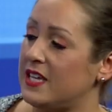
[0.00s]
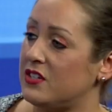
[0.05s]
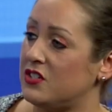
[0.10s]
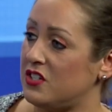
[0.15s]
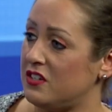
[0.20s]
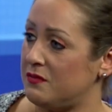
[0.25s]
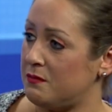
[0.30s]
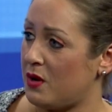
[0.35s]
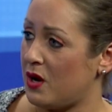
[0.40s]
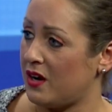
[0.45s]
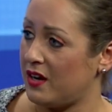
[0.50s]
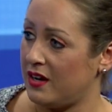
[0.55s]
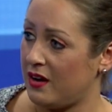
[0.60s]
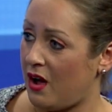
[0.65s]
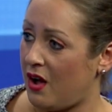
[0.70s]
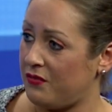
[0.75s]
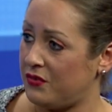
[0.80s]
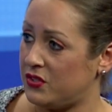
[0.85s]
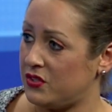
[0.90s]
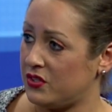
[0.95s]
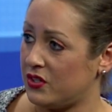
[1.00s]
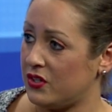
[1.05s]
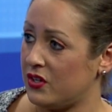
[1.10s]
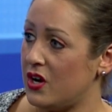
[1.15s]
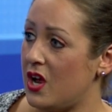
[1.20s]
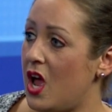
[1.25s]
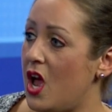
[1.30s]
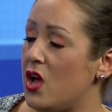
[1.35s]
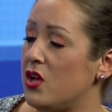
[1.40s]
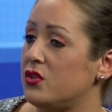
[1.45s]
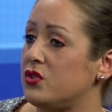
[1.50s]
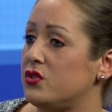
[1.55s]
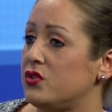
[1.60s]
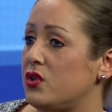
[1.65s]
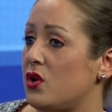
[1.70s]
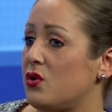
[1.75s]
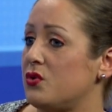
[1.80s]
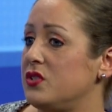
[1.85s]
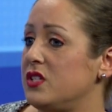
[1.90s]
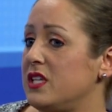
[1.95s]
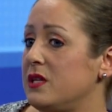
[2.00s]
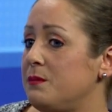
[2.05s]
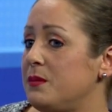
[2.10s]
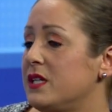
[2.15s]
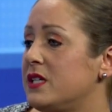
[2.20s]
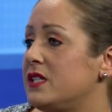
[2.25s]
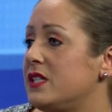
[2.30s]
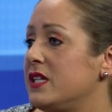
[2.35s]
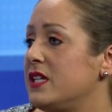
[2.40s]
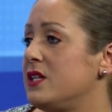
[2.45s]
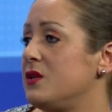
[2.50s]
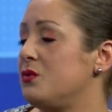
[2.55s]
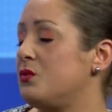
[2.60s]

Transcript: and Chief Marketing Officer. So typically